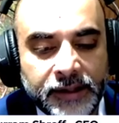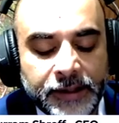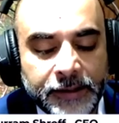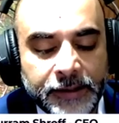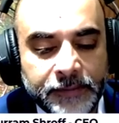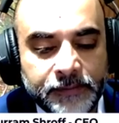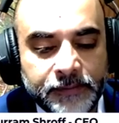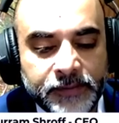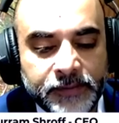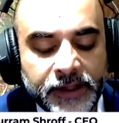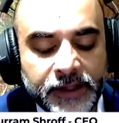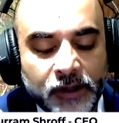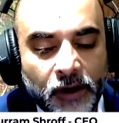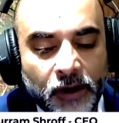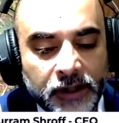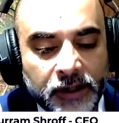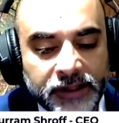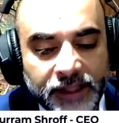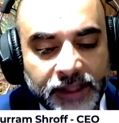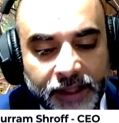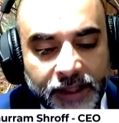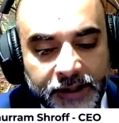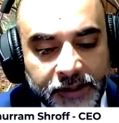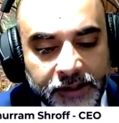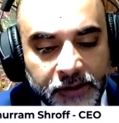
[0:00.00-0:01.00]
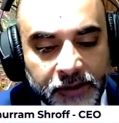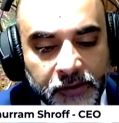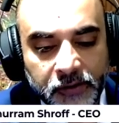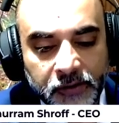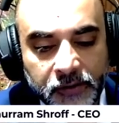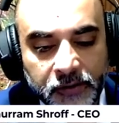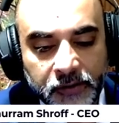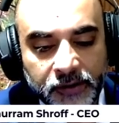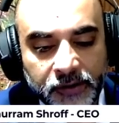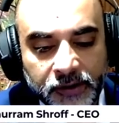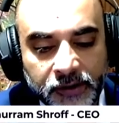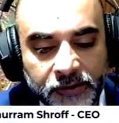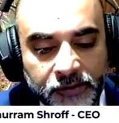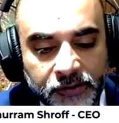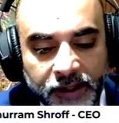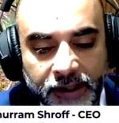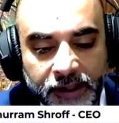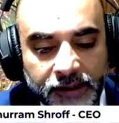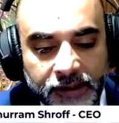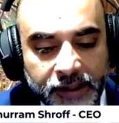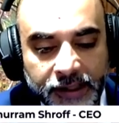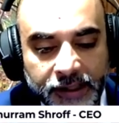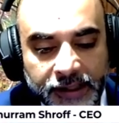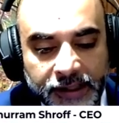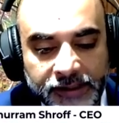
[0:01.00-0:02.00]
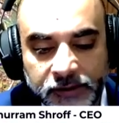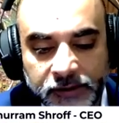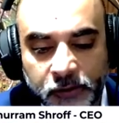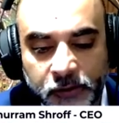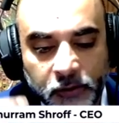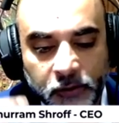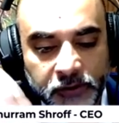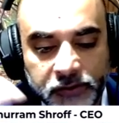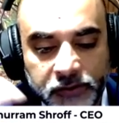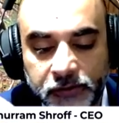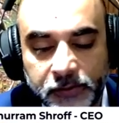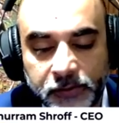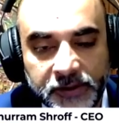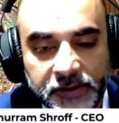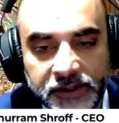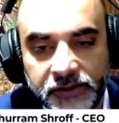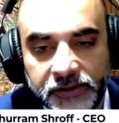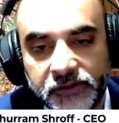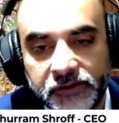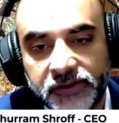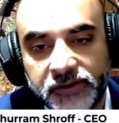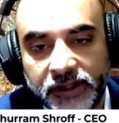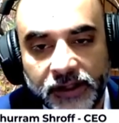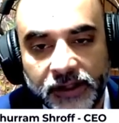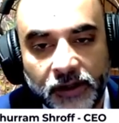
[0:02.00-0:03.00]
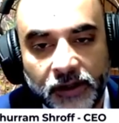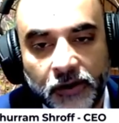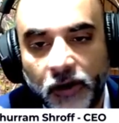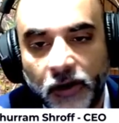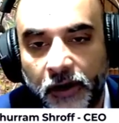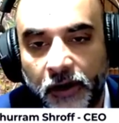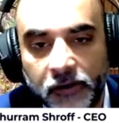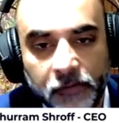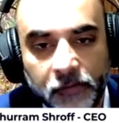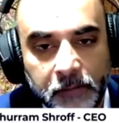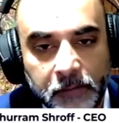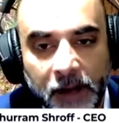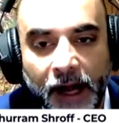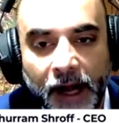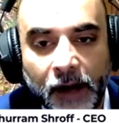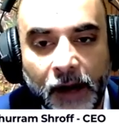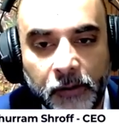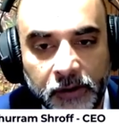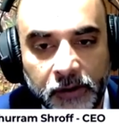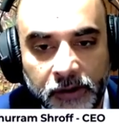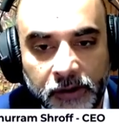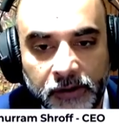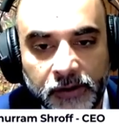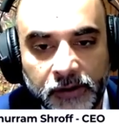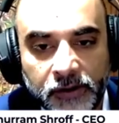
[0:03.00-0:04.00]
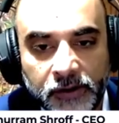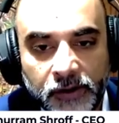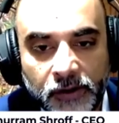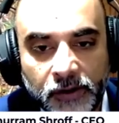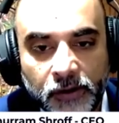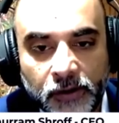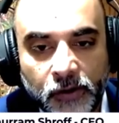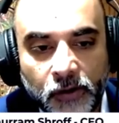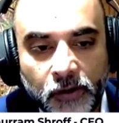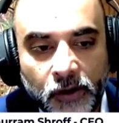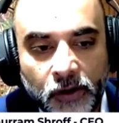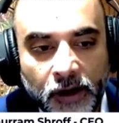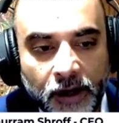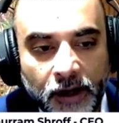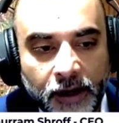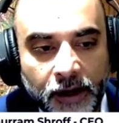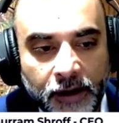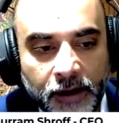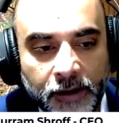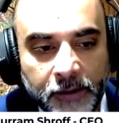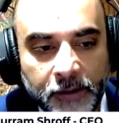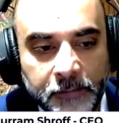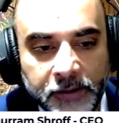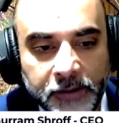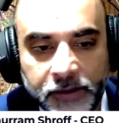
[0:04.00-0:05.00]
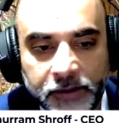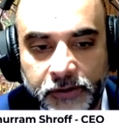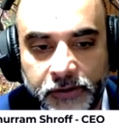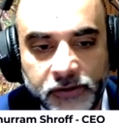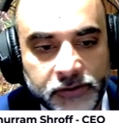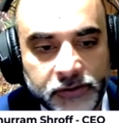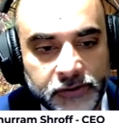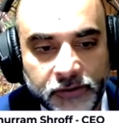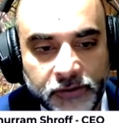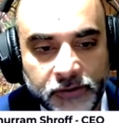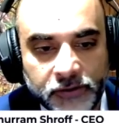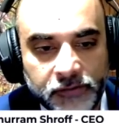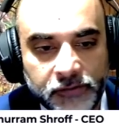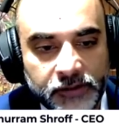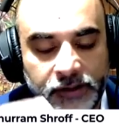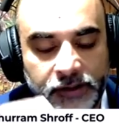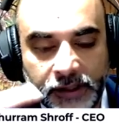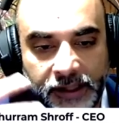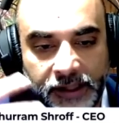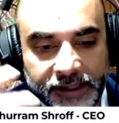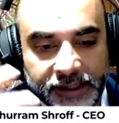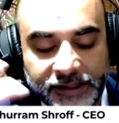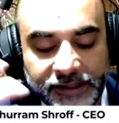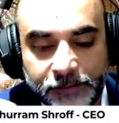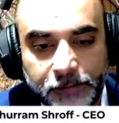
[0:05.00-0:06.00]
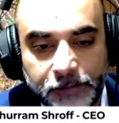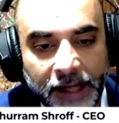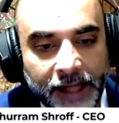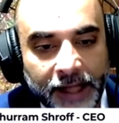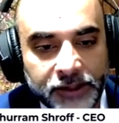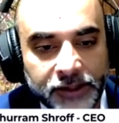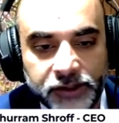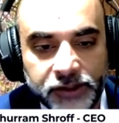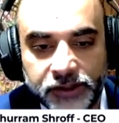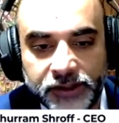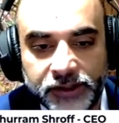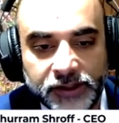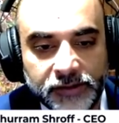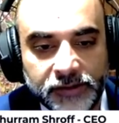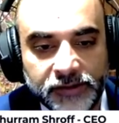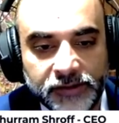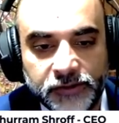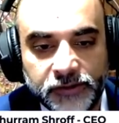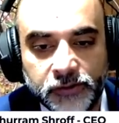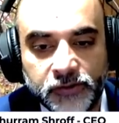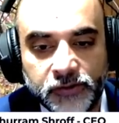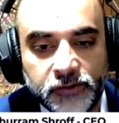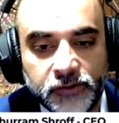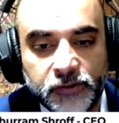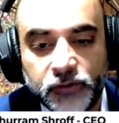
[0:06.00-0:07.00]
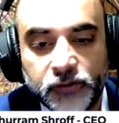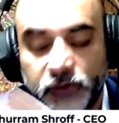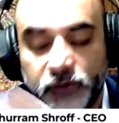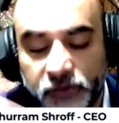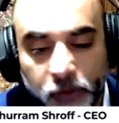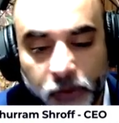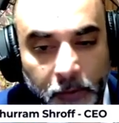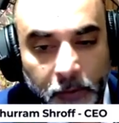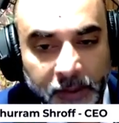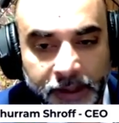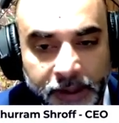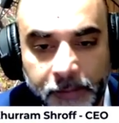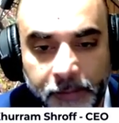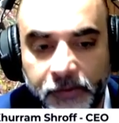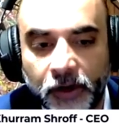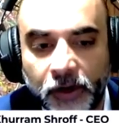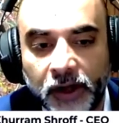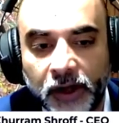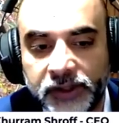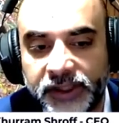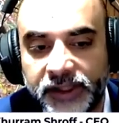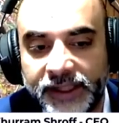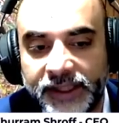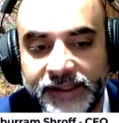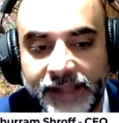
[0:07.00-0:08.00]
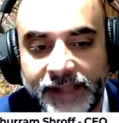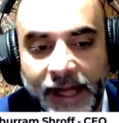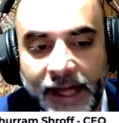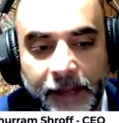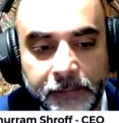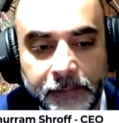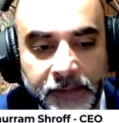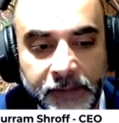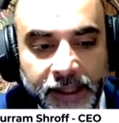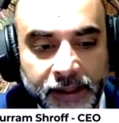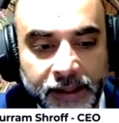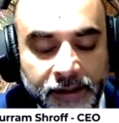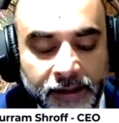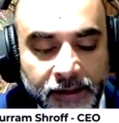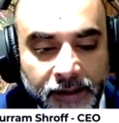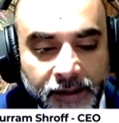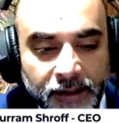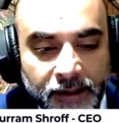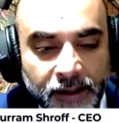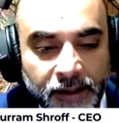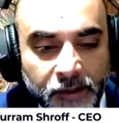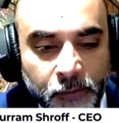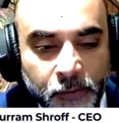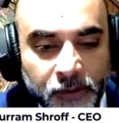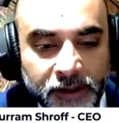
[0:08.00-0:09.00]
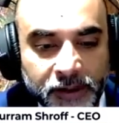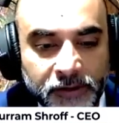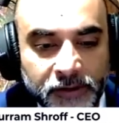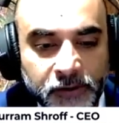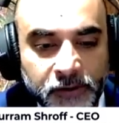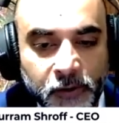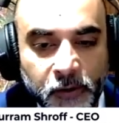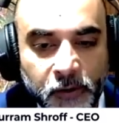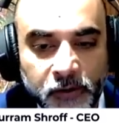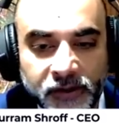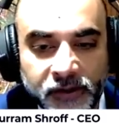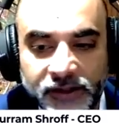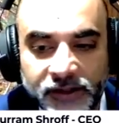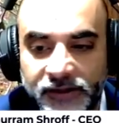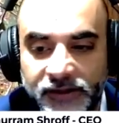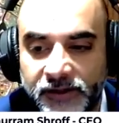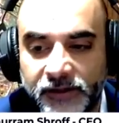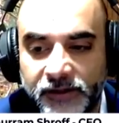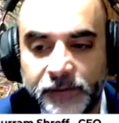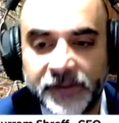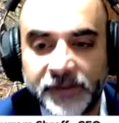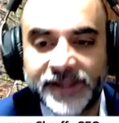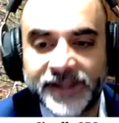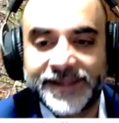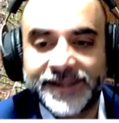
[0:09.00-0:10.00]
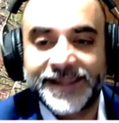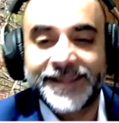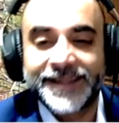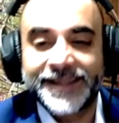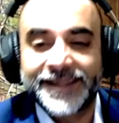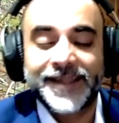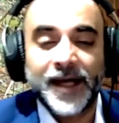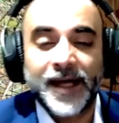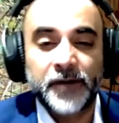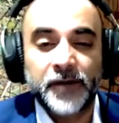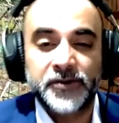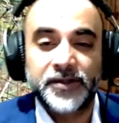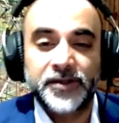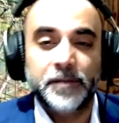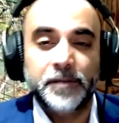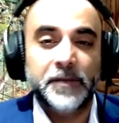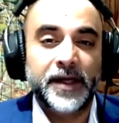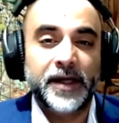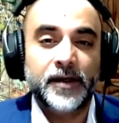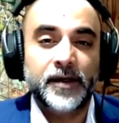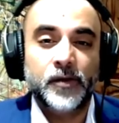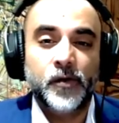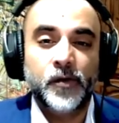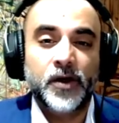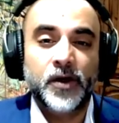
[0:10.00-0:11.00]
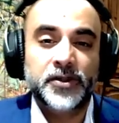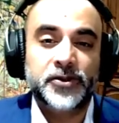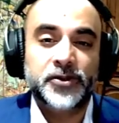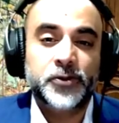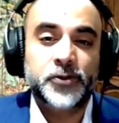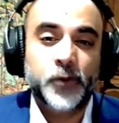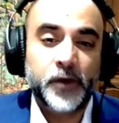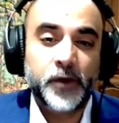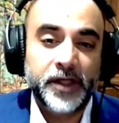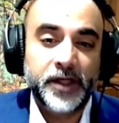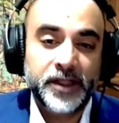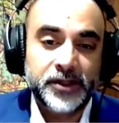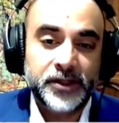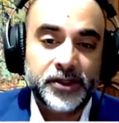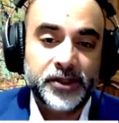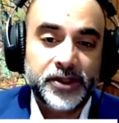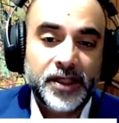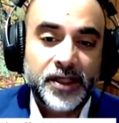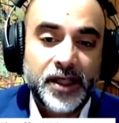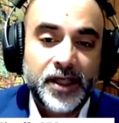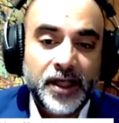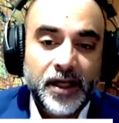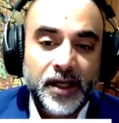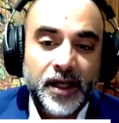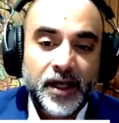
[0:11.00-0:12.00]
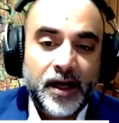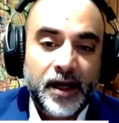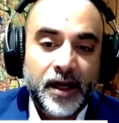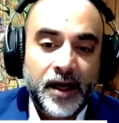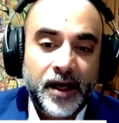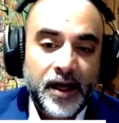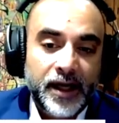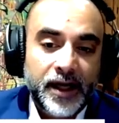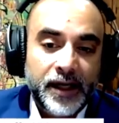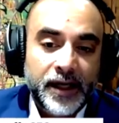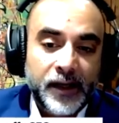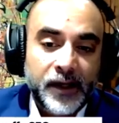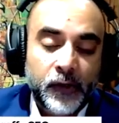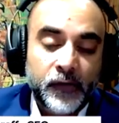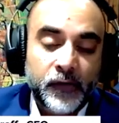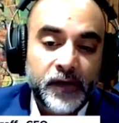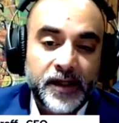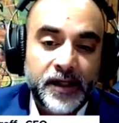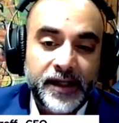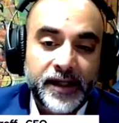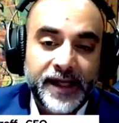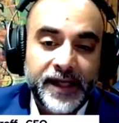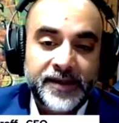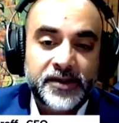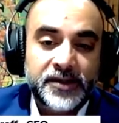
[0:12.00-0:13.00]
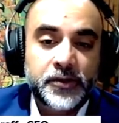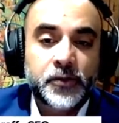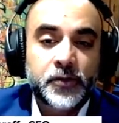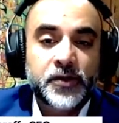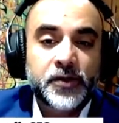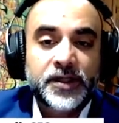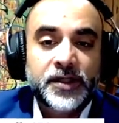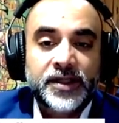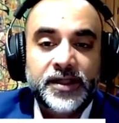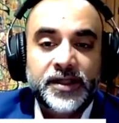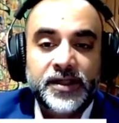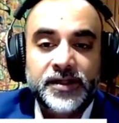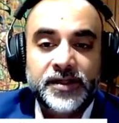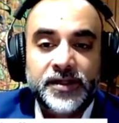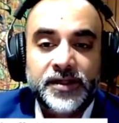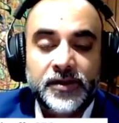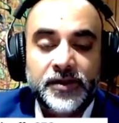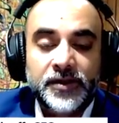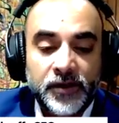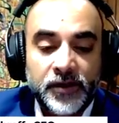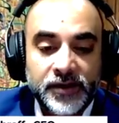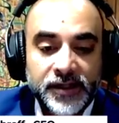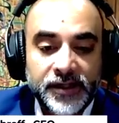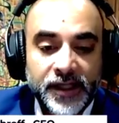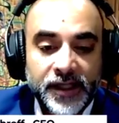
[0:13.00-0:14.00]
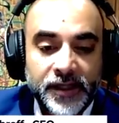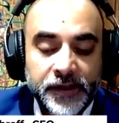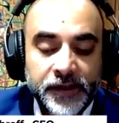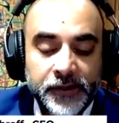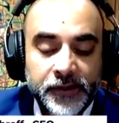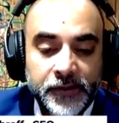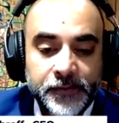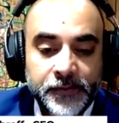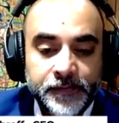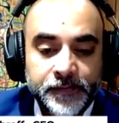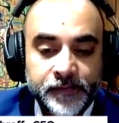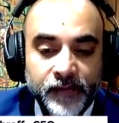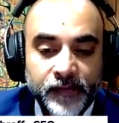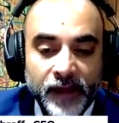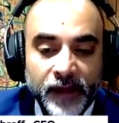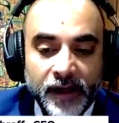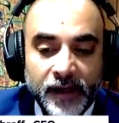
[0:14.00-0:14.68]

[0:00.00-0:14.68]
the Ontario grid is going to be using a lot of power because of the expansion. So many projects happening. We are told there's going to be a 6,000 megawatt shortage over the next 2 years in Ontario.